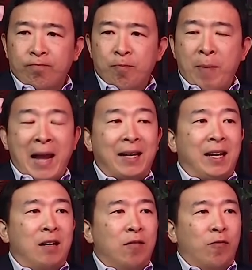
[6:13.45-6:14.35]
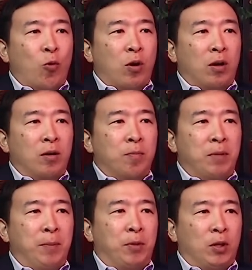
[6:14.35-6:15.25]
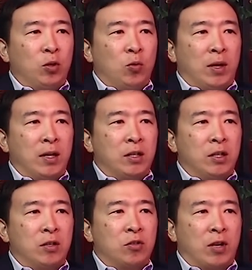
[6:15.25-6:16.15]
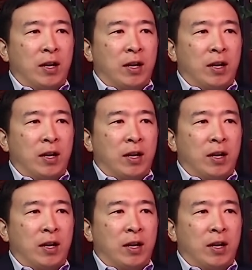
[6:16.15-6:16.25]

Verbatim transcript: magnet for people who wanted to try